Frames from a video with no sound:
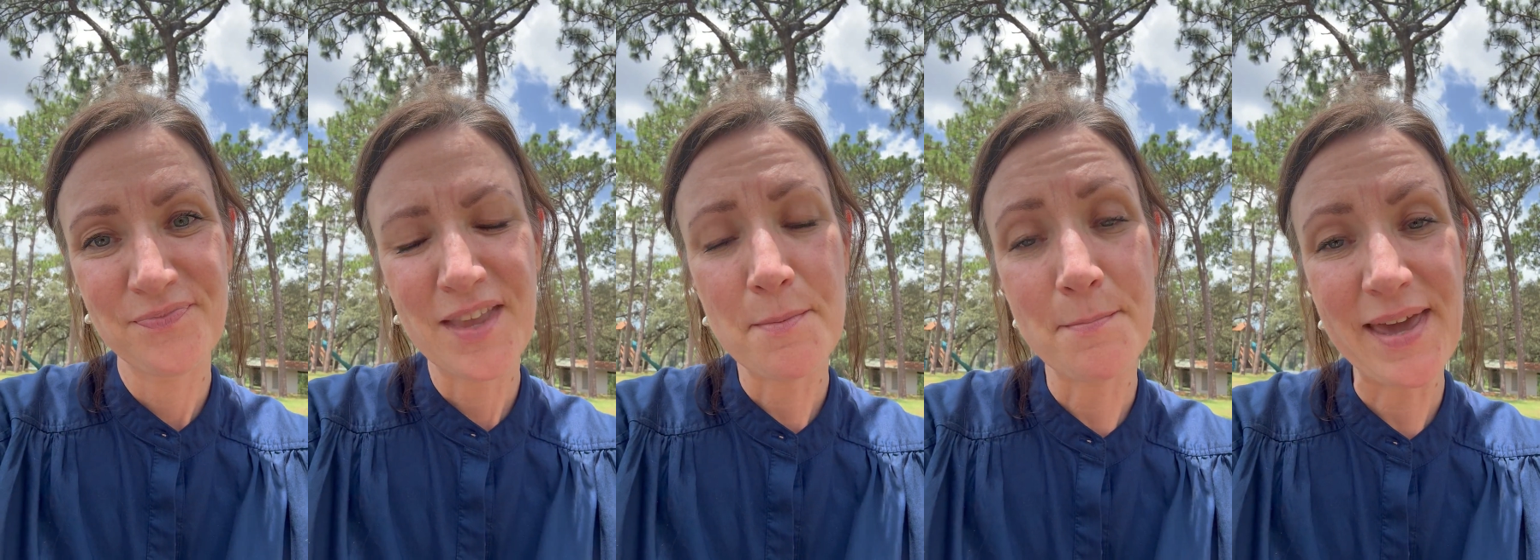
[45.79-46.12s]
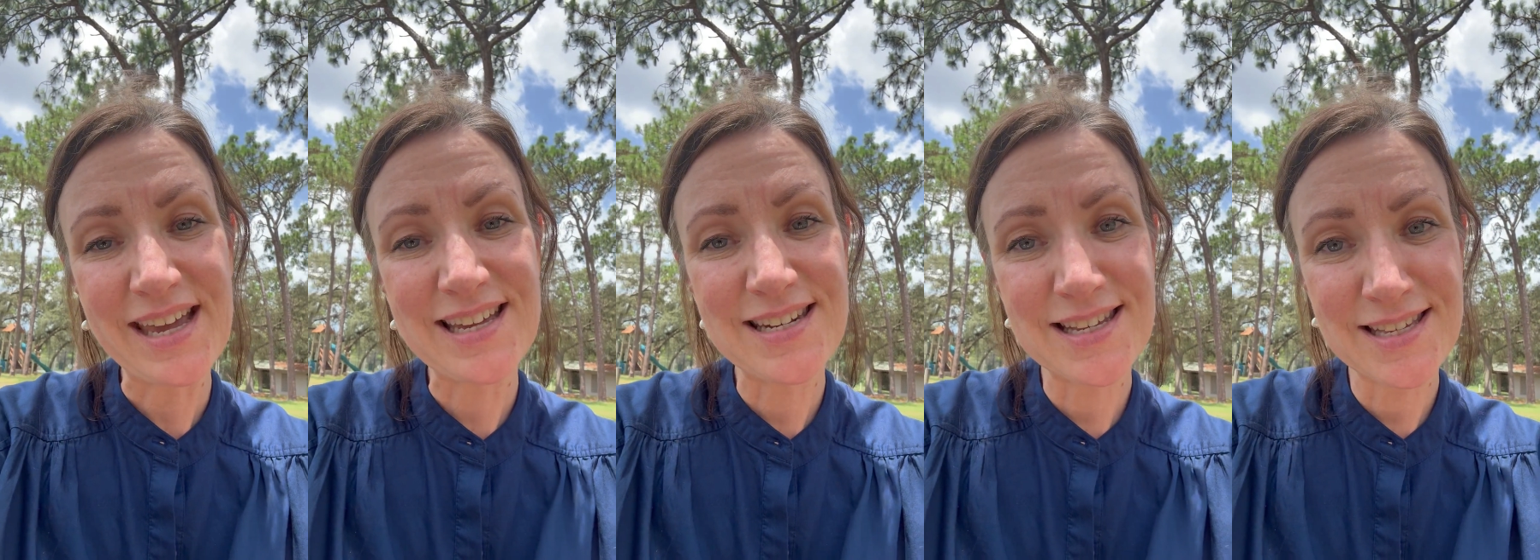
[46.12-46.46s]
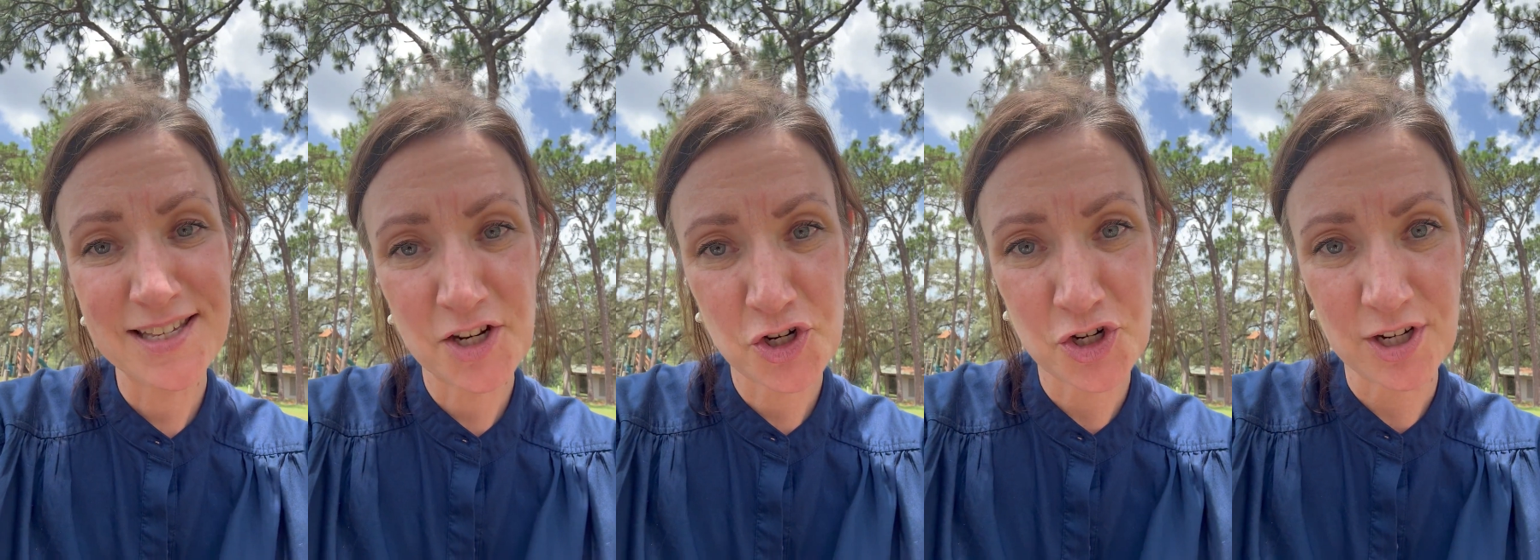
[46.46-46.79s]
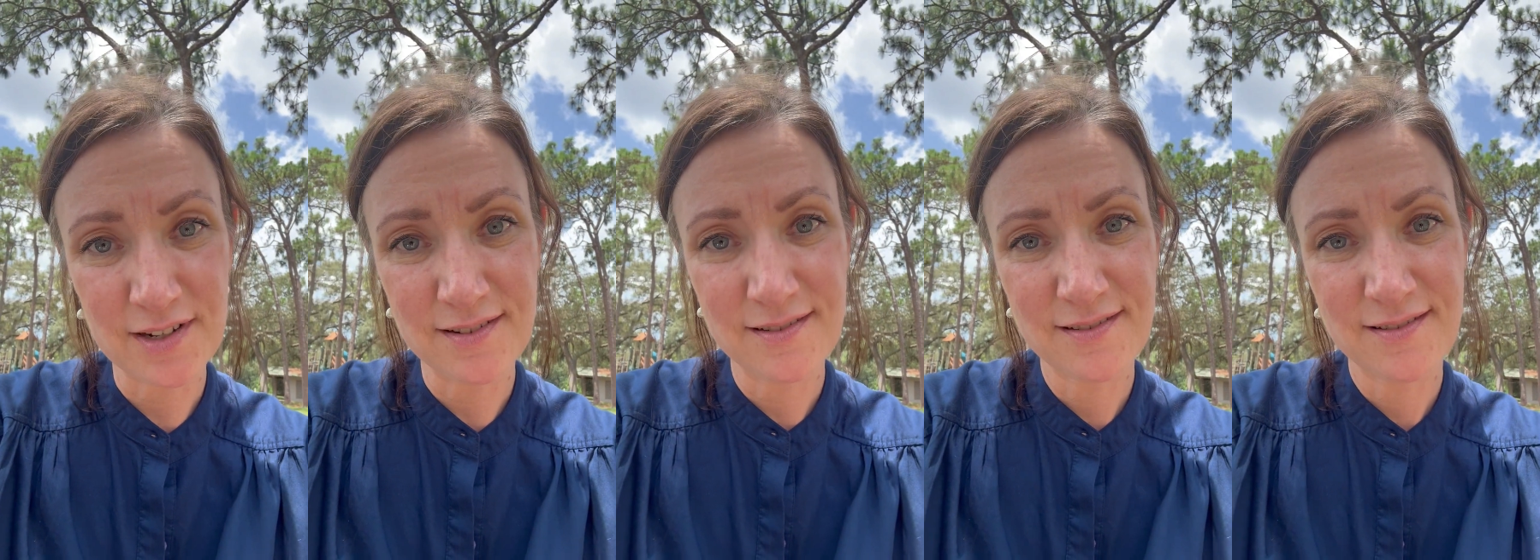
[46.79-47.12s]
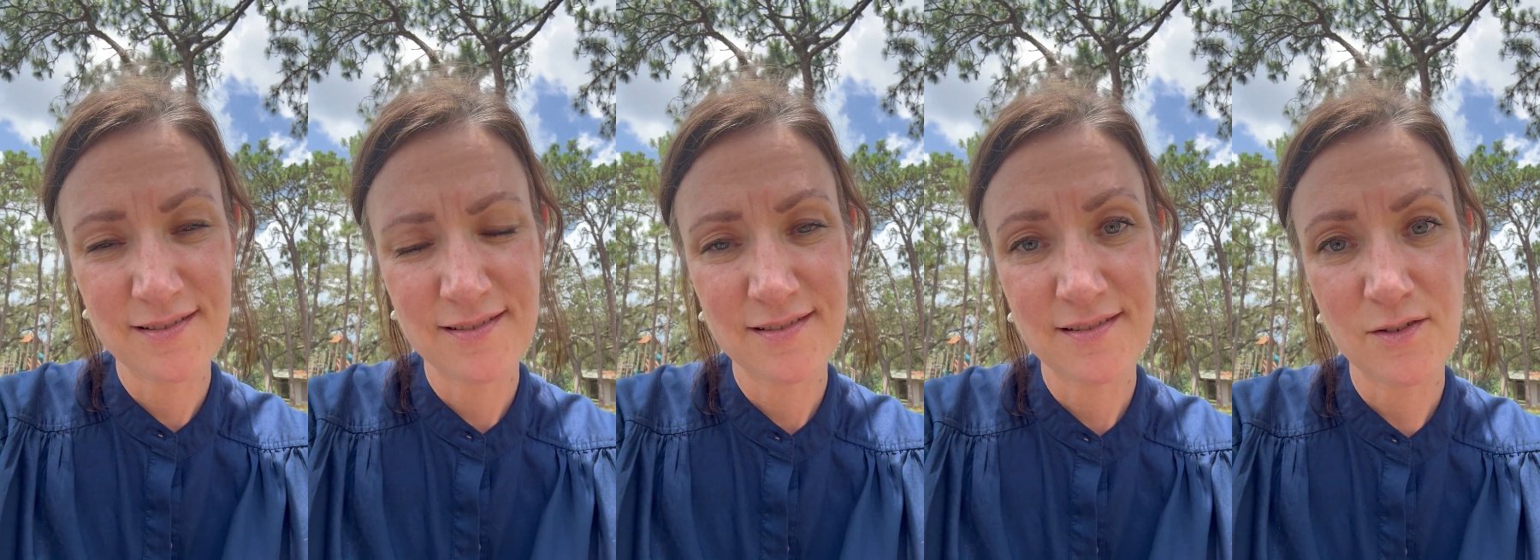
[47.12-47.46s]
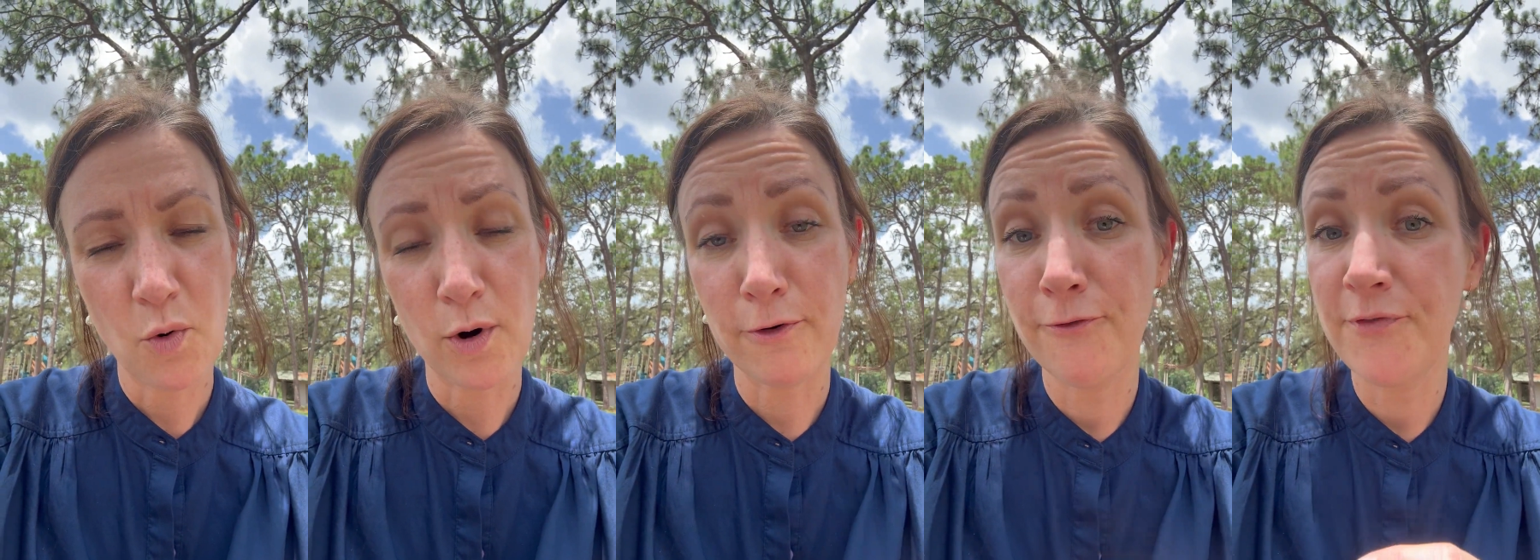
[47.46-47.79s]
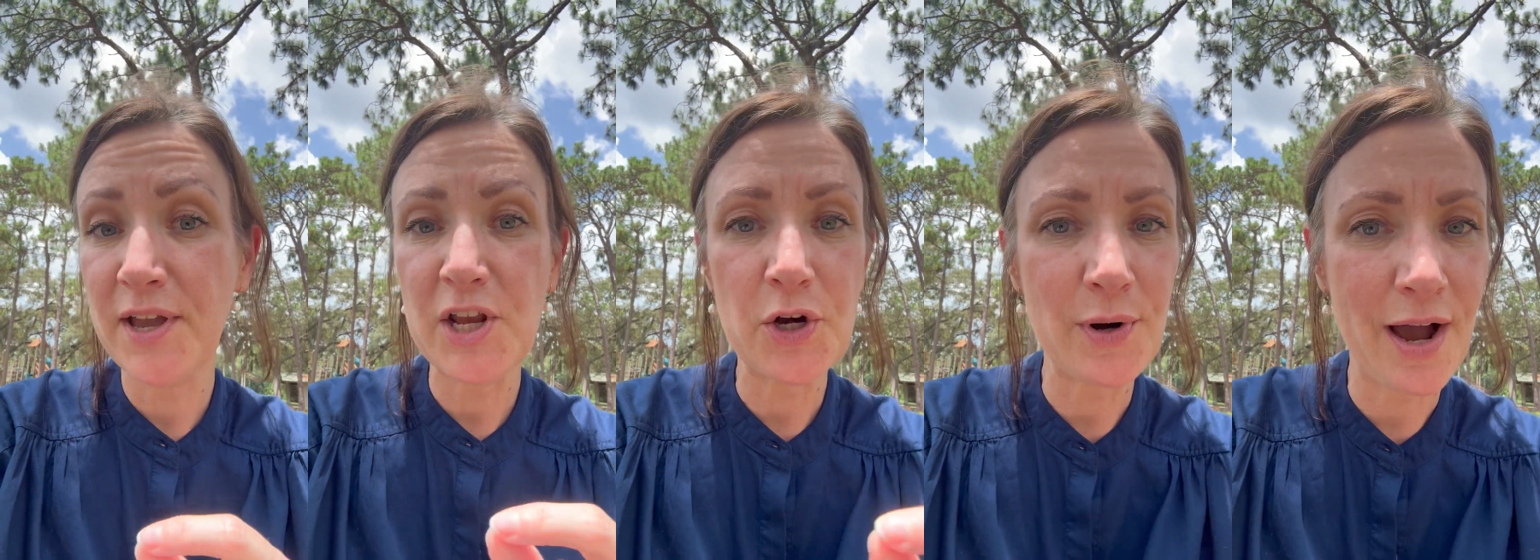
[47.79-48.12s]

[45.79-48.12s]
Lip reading: make a decision or figure